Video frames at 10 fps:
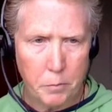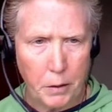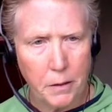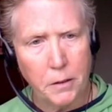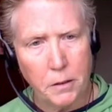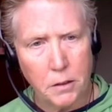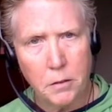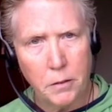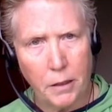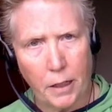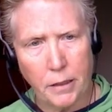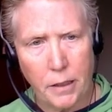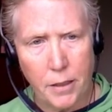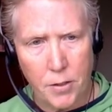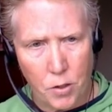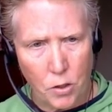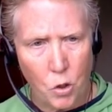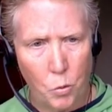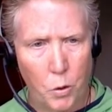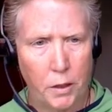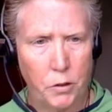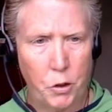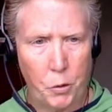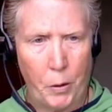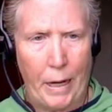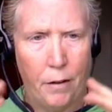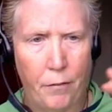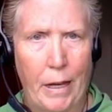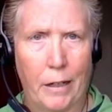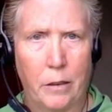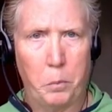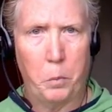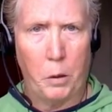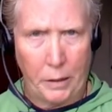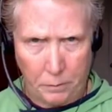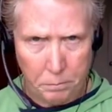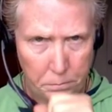because the idea is that you want to have that complete